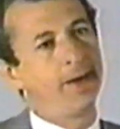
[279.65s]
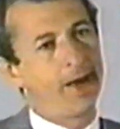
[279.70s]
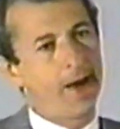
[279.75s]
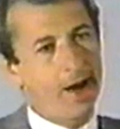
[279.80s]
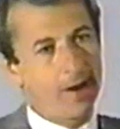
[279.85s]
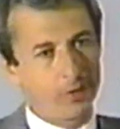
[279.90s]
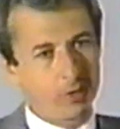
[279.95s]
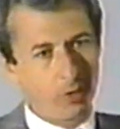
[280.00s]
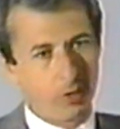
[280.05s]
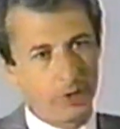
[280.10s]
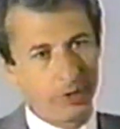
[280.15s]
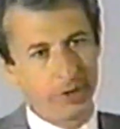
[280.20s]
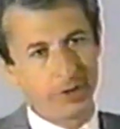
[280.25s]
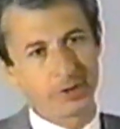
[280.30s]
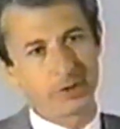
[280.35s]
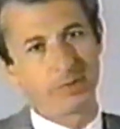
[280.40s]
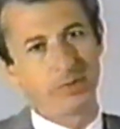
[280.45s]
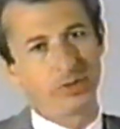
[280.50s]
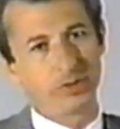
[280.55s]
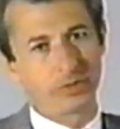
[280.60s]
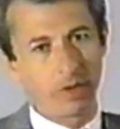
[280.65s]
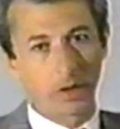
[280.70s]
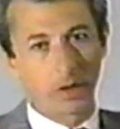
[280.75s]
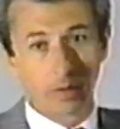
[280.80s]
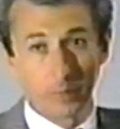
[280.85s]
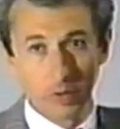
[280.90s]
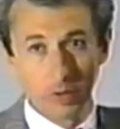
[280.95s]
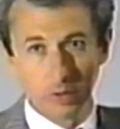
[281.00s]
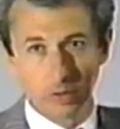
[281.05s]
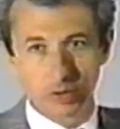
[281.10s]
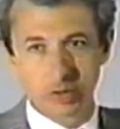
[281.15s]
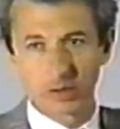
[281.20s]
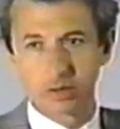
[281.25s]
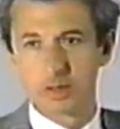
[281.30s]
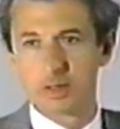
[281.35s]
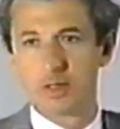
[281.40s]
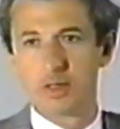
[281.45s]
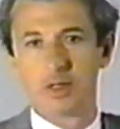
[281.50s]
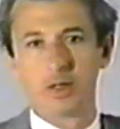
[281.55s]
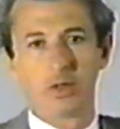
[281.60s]
alcoholism and drug abuse
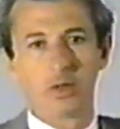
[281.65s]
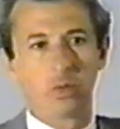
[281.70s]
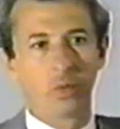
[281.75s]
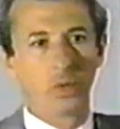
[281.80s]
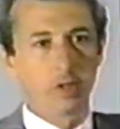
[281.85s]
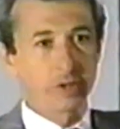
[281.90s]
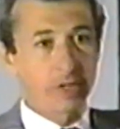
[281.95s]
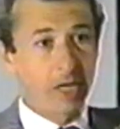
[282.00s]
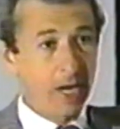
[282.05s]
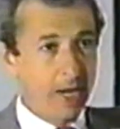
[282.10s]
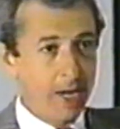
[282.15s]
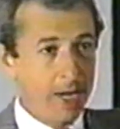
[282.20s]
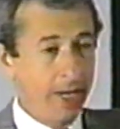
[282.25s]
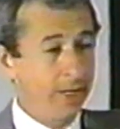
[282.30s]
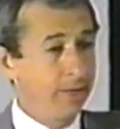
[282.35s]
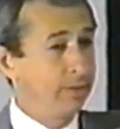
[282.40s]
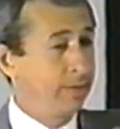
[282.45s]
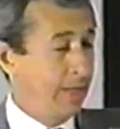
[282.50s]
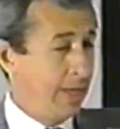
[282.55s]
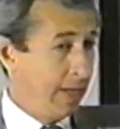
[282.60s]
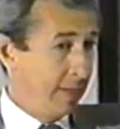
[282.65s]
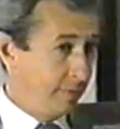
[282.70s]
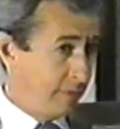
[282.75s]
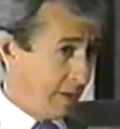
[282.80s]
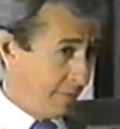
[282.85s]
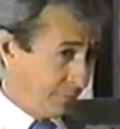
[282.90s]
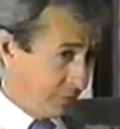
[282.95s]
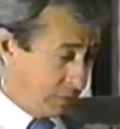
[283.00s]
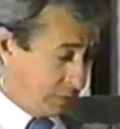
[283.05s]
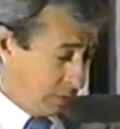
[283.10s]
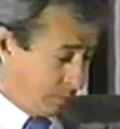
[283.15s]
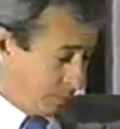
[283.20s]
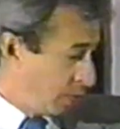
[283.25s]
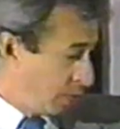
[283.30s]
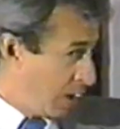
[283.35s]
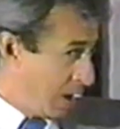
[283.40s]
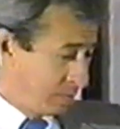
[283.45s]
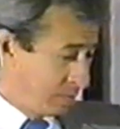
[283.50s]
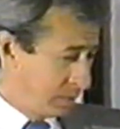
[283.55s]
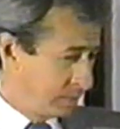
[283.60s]
was high, they had deficit
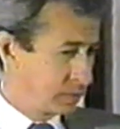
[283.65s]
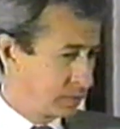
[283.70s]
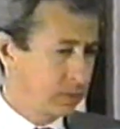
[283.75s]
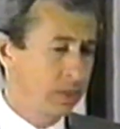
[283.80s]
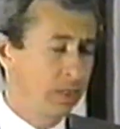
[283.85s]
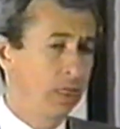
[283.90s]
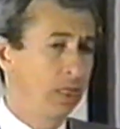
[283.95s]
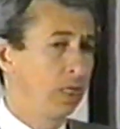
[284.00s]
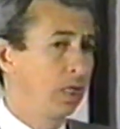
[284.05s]
problems,